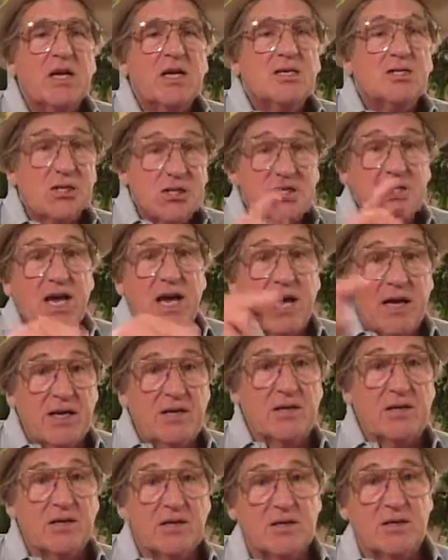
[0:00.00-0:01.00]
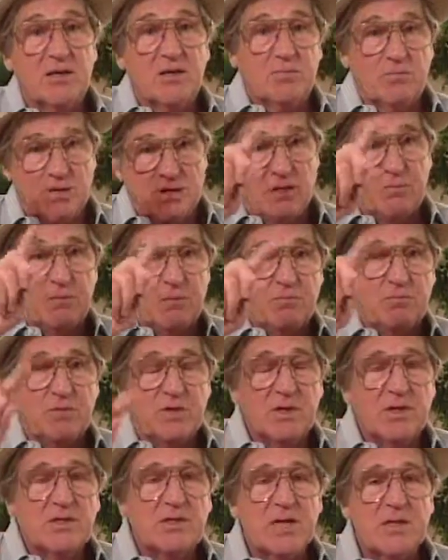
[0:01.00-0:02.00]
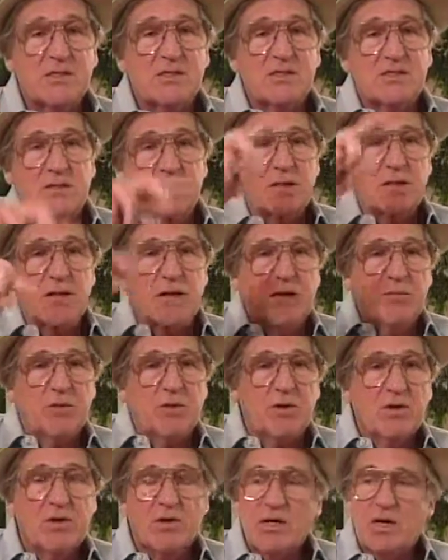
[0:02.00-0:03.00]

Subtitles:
She's gay, you know, but boom, that's the label.